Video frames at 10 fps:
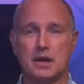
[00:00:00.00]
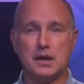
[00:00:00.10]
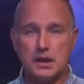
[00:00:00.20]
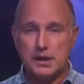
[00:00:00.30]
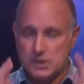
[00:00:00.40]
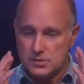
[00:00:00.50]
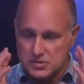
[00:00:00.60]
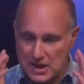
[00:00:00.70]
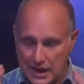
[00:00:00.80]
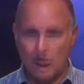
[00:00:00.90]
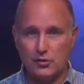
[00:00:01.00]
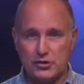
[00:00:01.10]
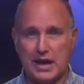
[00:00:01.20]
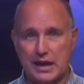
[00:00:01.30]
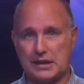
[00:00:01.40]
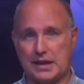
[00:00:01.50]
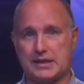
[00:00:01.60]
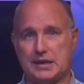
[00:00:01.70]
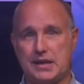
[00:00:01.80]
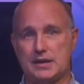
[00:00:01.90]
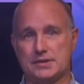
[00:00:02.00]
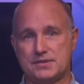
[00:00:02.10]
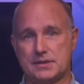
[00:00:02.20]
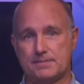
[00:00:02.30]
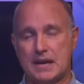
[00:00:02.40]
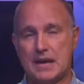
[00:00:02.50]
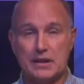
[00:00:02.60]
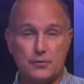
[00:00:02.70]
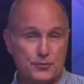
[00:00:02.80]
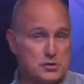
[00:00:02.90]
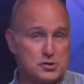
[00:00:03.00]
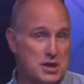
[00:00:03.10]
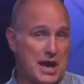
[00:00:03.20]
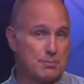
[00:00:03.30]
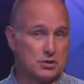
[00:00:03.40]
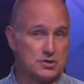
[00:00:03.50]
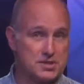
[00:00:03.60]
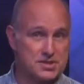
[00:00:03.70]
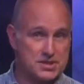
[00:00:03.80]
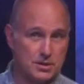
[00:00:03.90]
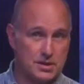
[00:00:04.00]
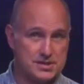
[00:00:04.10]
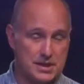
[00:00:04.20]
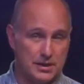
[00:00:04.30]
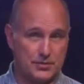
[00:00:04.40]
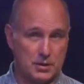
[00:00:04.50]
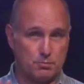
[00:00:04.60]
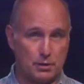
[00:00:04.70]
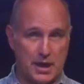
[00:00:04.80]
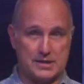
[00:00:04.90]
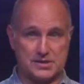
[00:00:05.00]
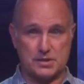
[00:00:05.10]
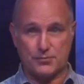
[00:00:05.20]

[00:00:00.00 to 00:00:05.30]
He tells God like it is. And the first chapter is a series of complaints.